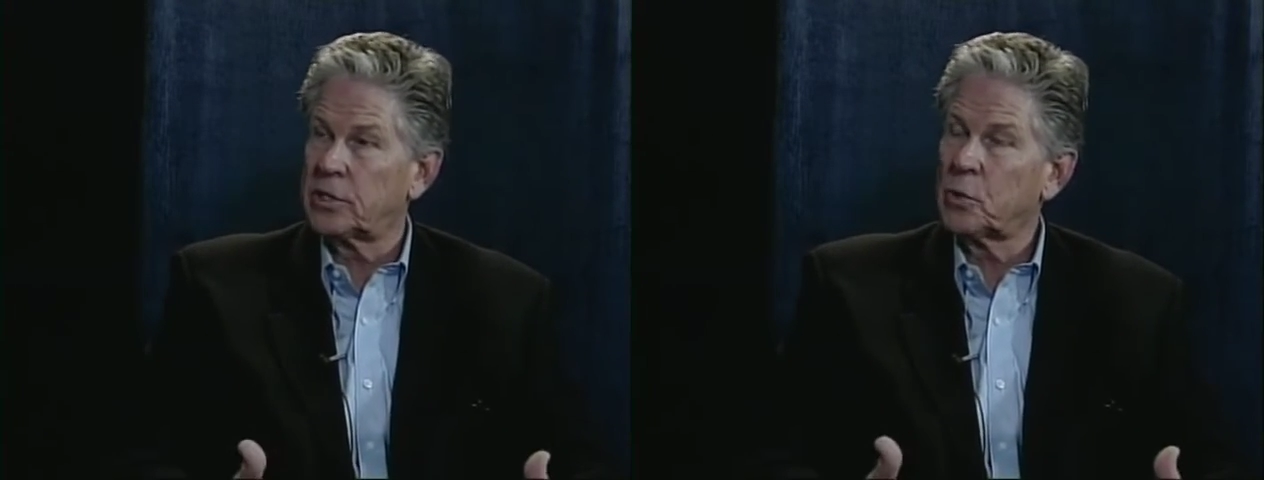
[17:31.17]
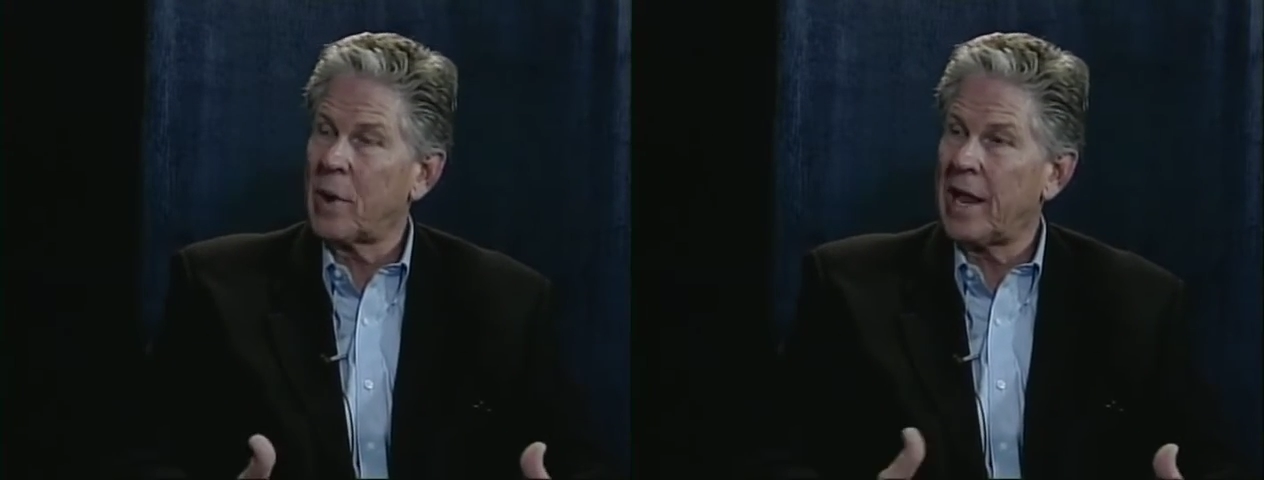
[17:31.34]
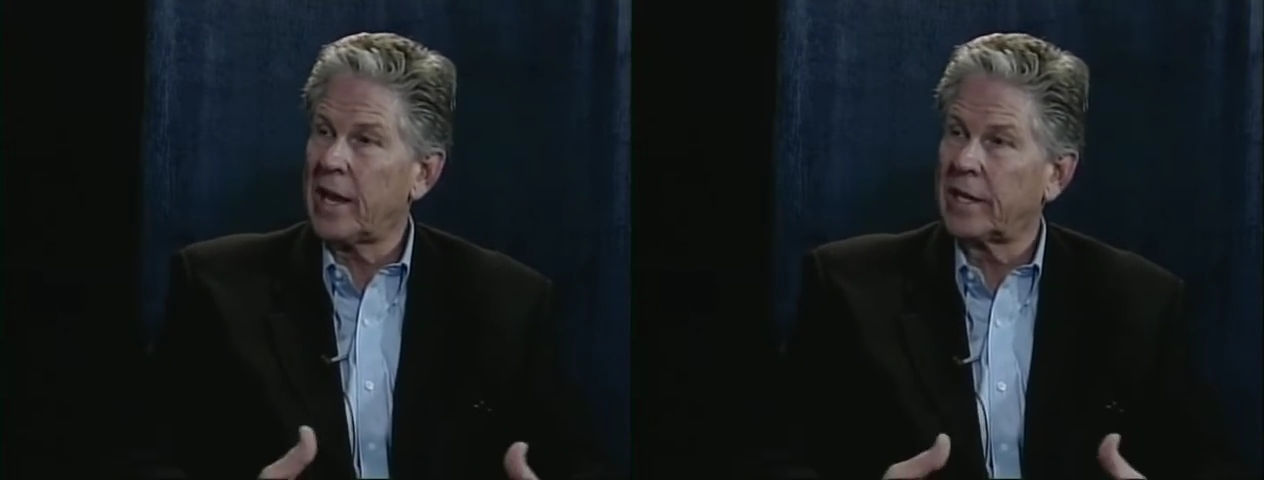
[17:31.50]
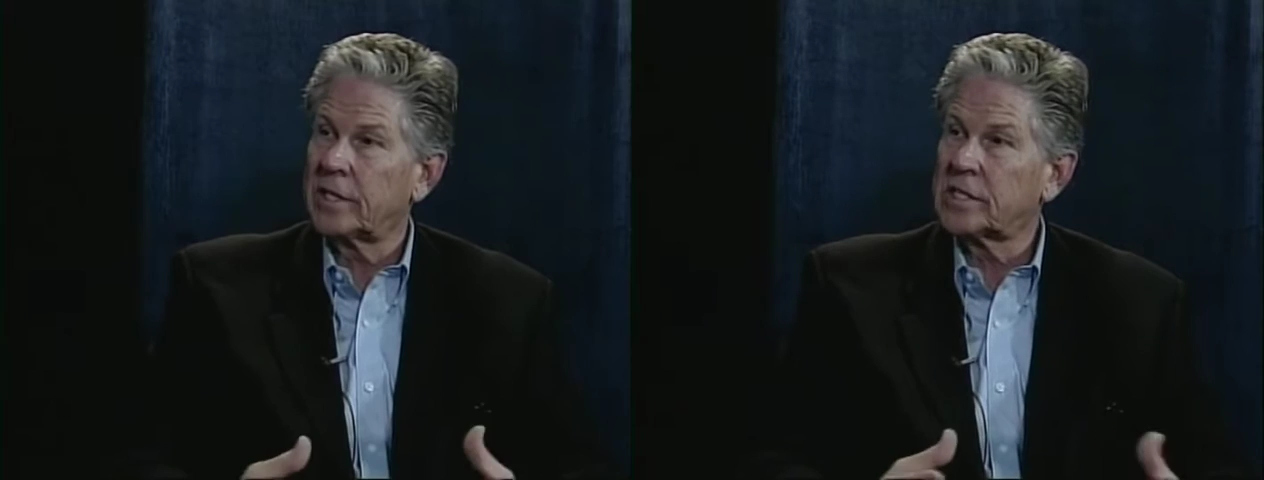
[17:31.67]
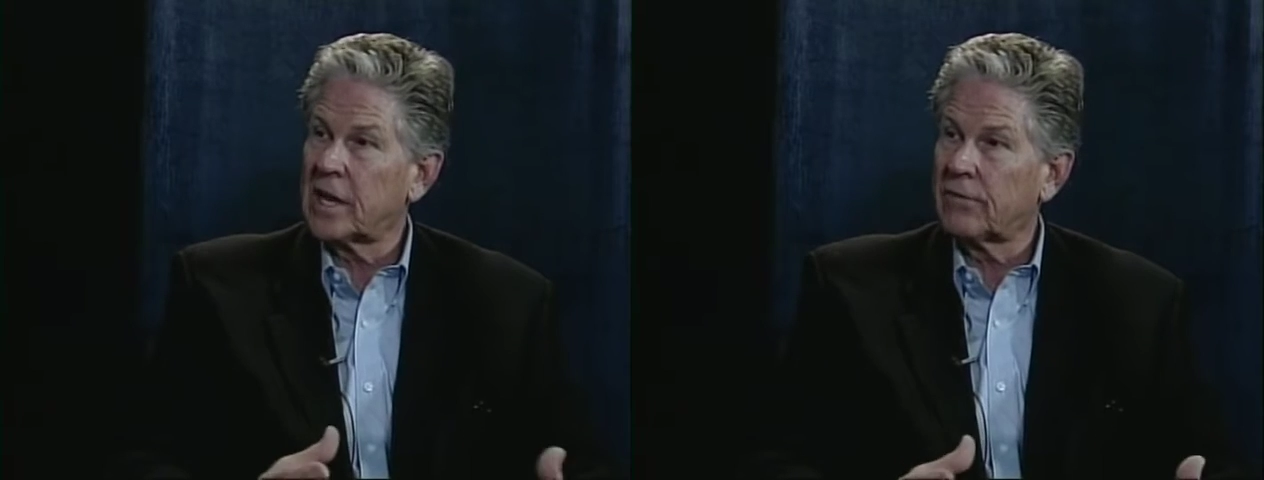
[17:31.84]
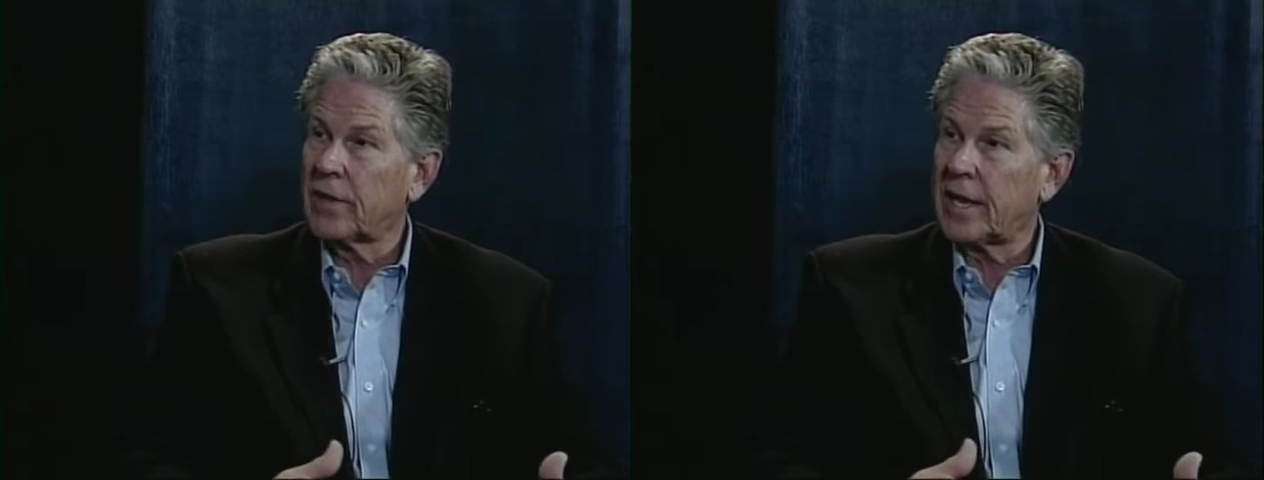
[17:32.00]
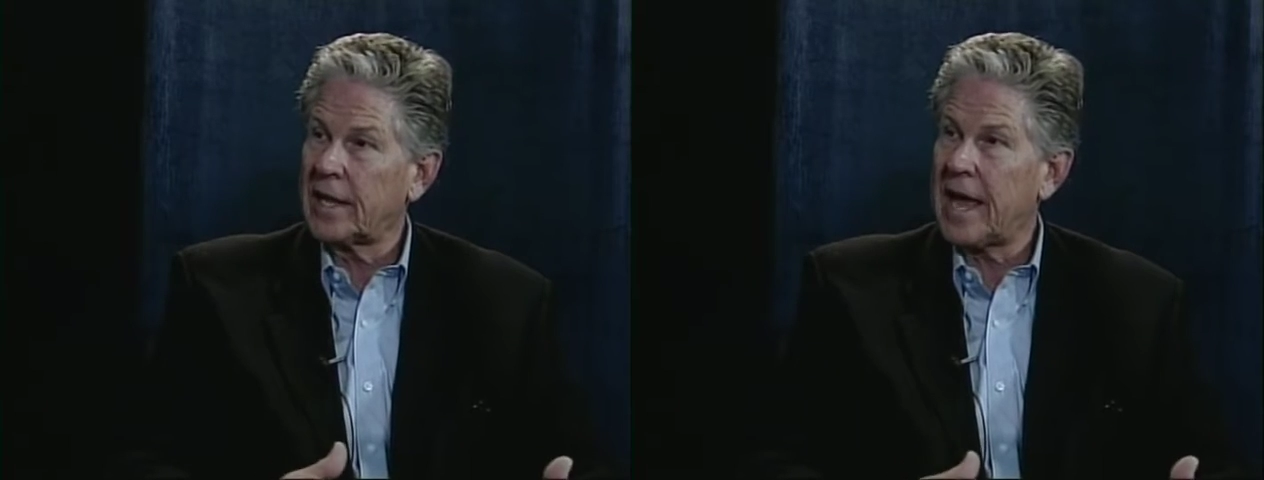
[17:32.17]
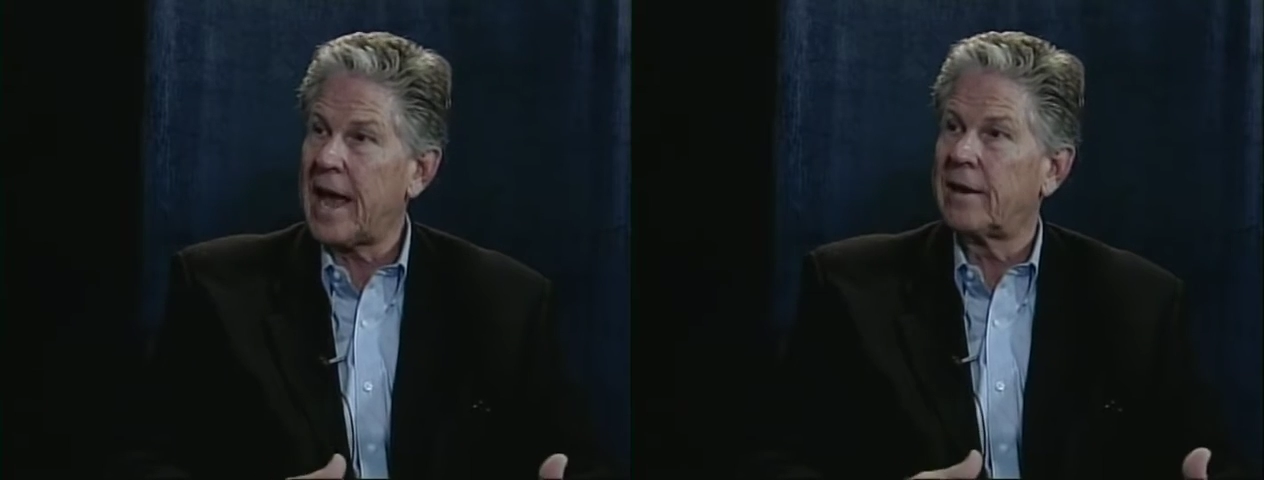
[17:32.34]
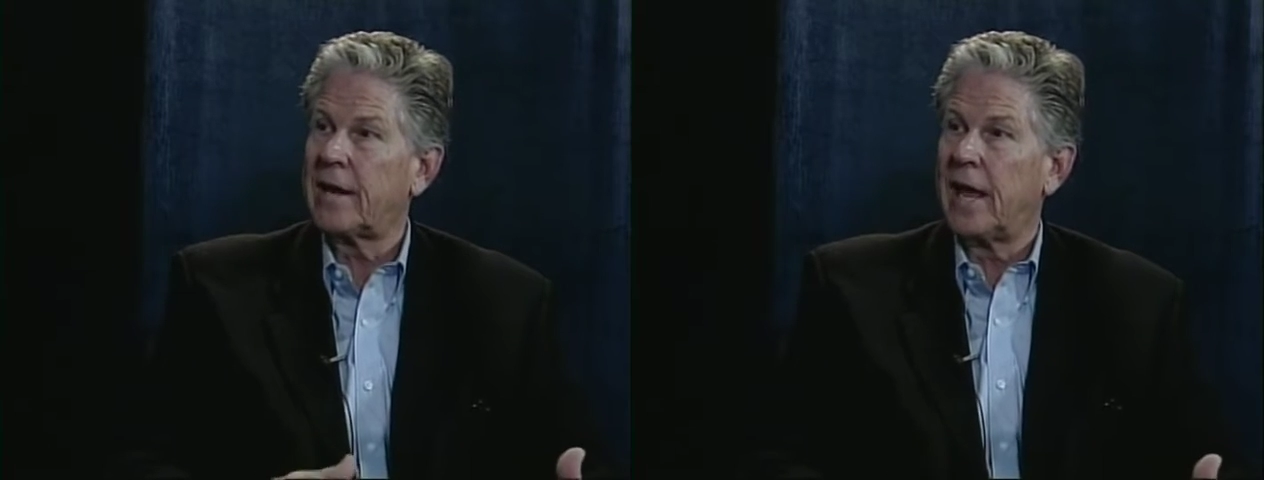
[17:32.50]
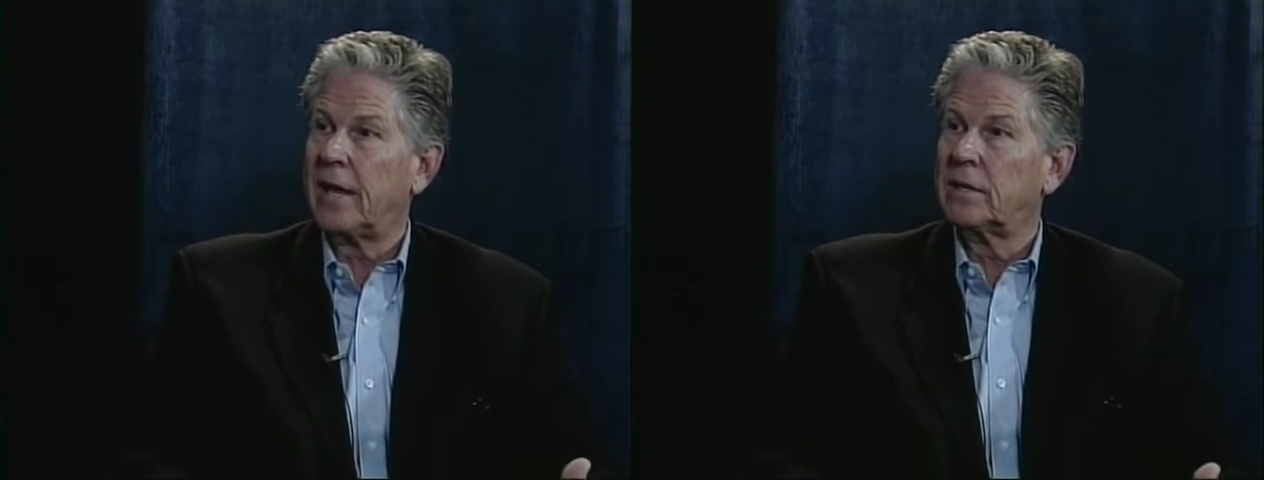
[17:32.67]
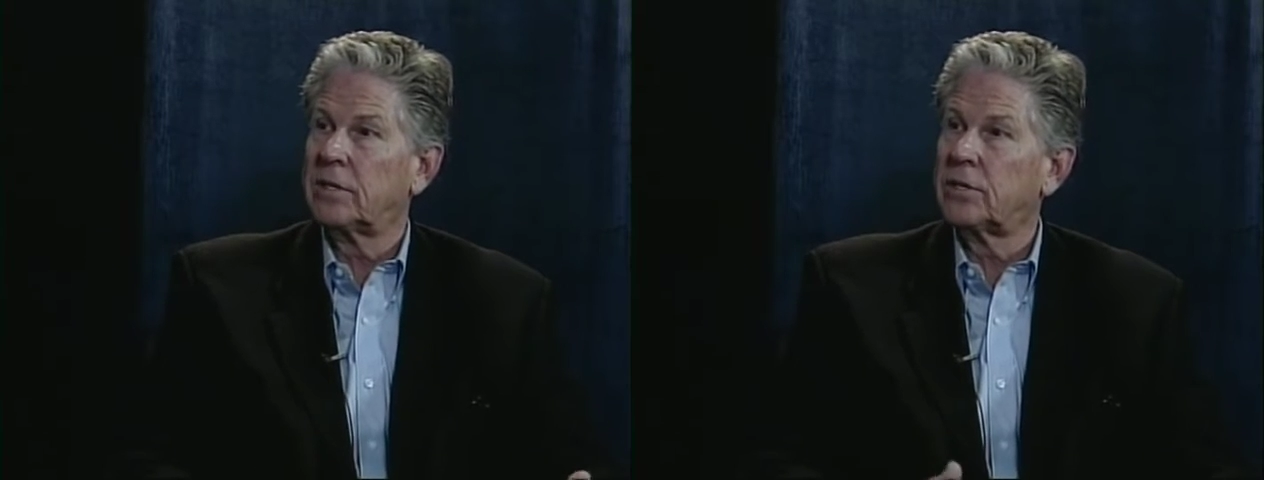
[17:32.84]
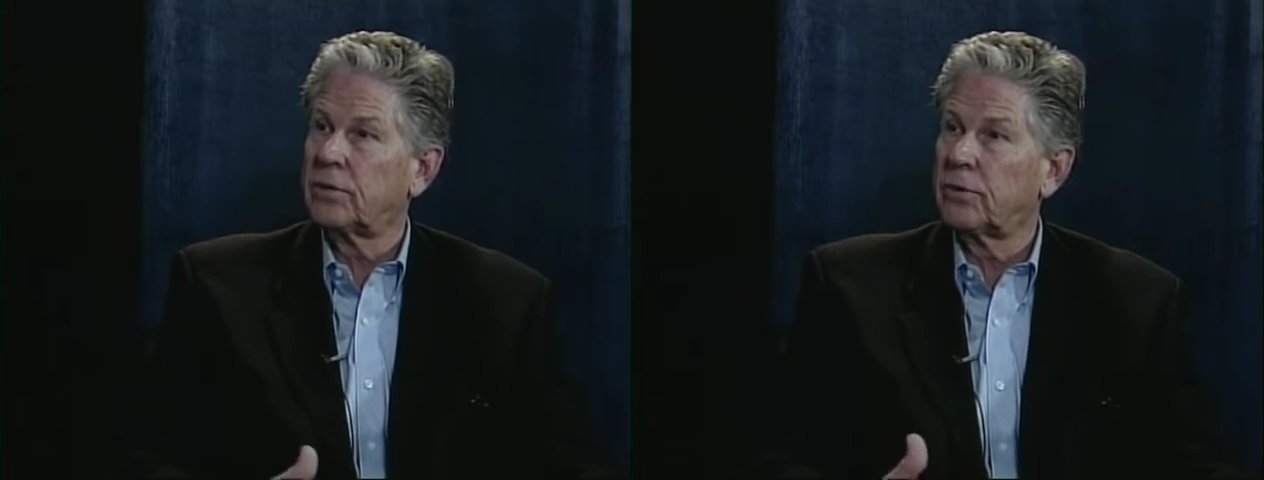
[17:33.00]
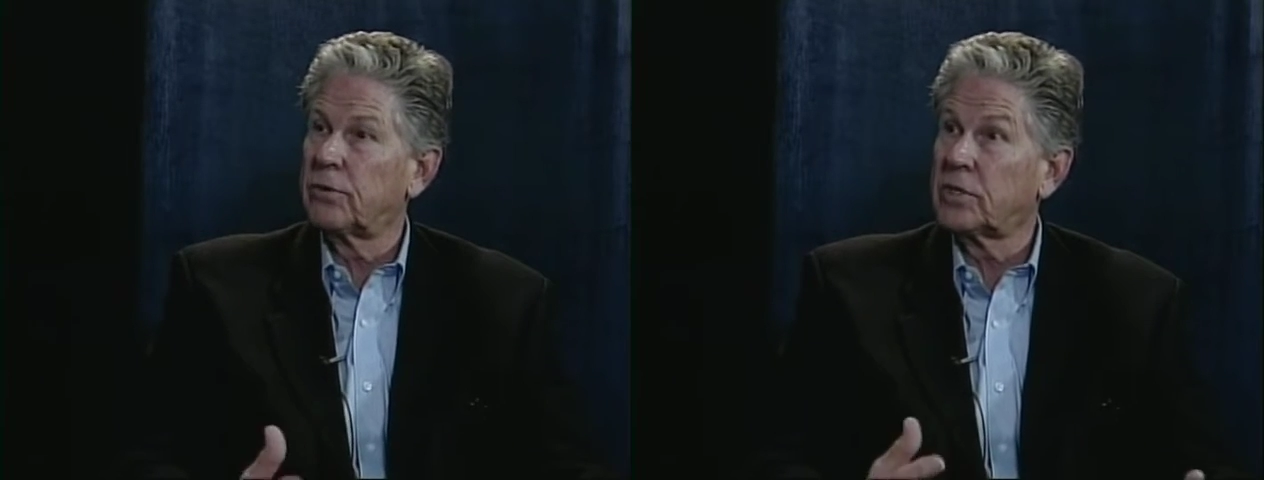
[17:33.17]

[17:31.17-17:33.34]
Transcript: swelling and stuff like that, and to